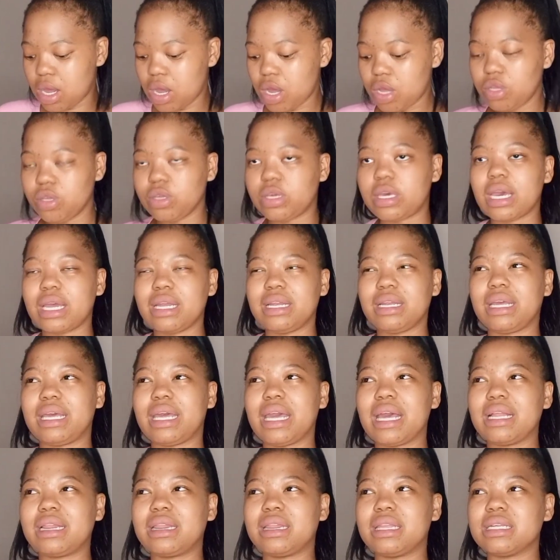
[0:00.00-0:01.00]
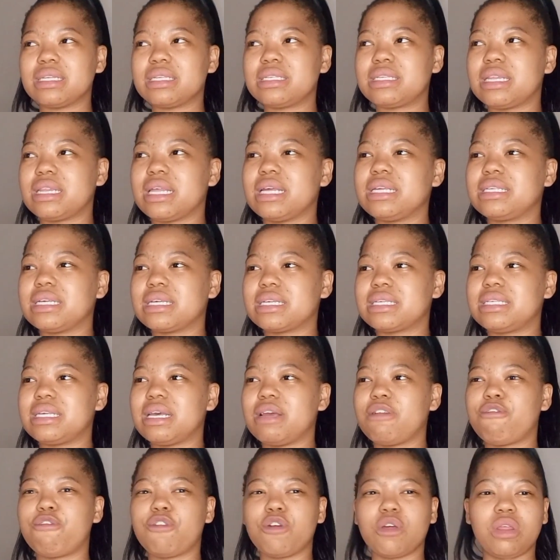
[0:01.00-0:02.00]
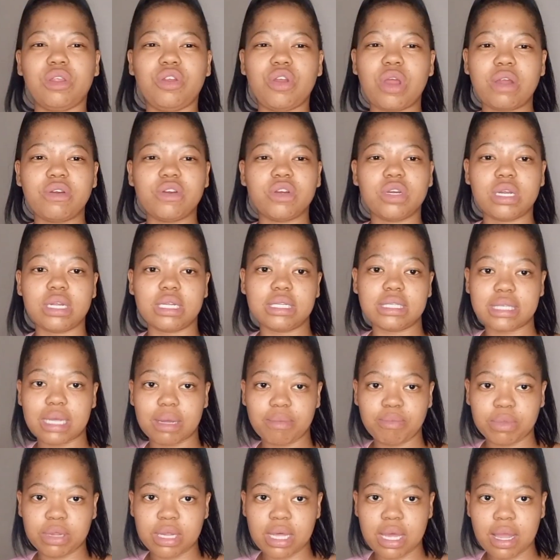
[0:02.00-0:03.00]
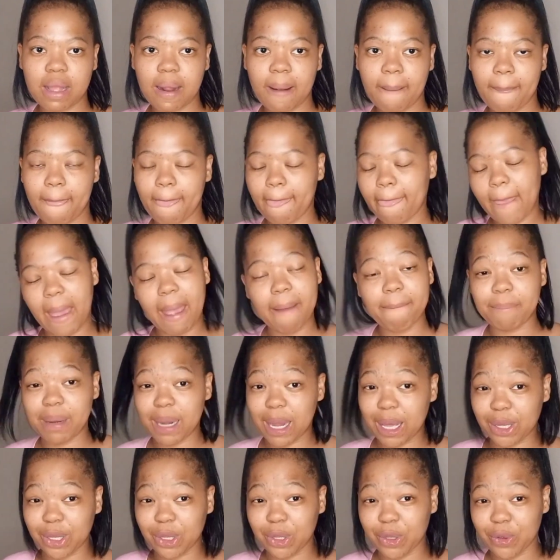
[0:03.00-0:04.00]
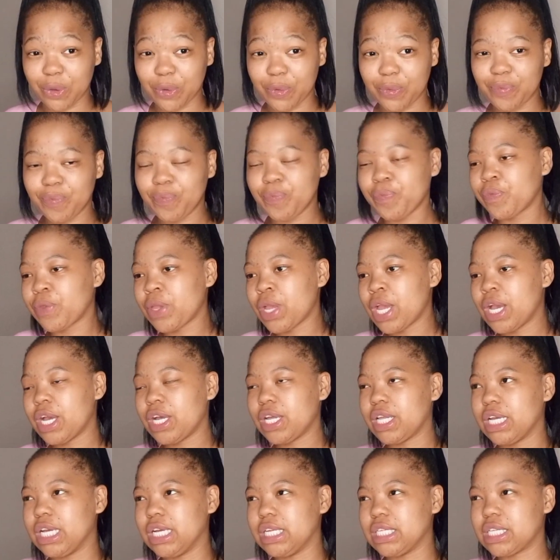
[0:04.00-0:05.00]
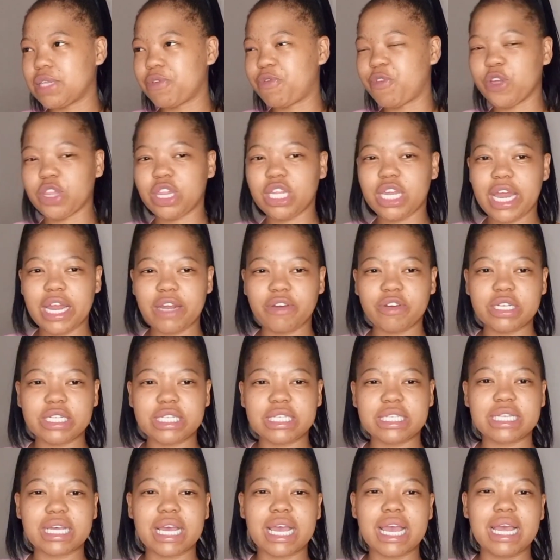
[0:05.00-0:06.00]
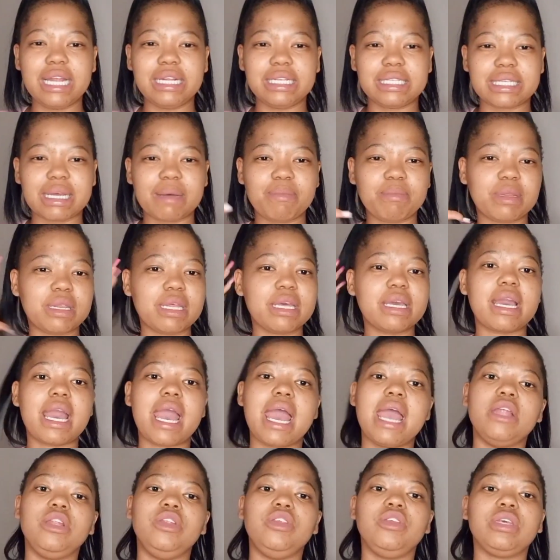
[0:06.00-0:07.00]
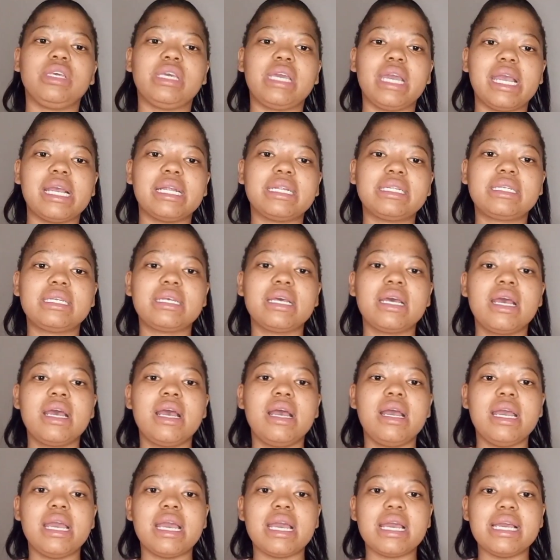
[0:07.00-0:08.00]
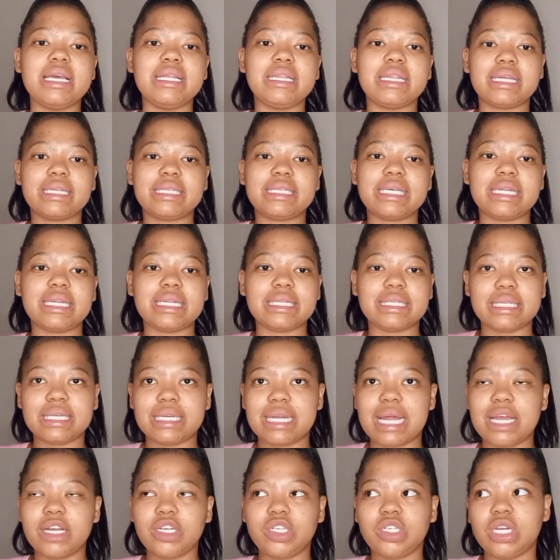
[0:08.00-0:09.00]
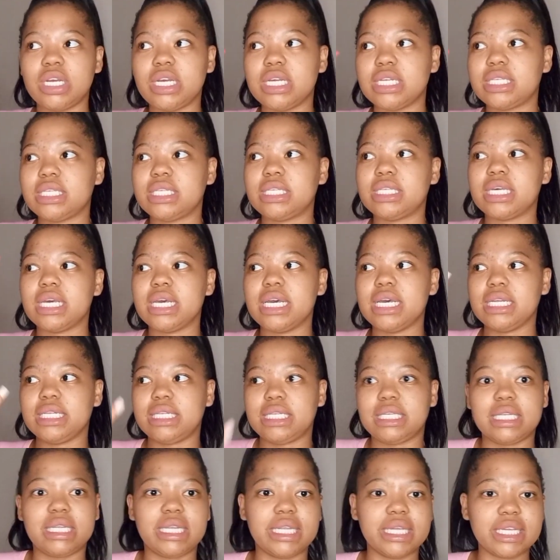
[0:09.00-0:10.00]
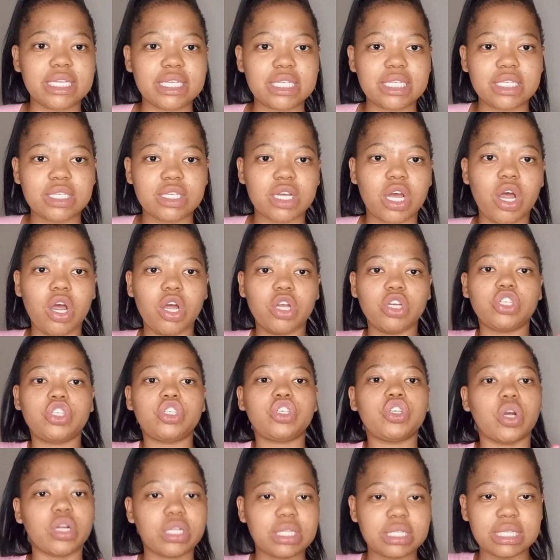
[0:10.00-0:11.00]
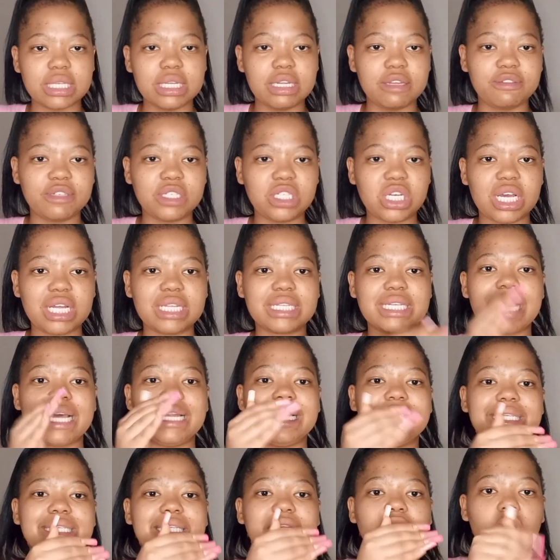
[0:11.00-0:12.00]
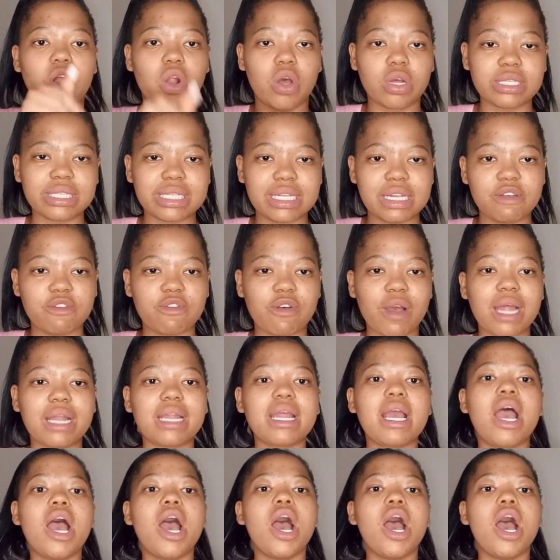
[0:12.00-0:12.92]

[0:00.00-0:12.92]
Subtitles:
You can get this, there's a set for 300 and something, I'm tagging you, for 300 and something. And you get, in the set is a nightdress, it's this short sleeve shirt, and it's a long sleeve one.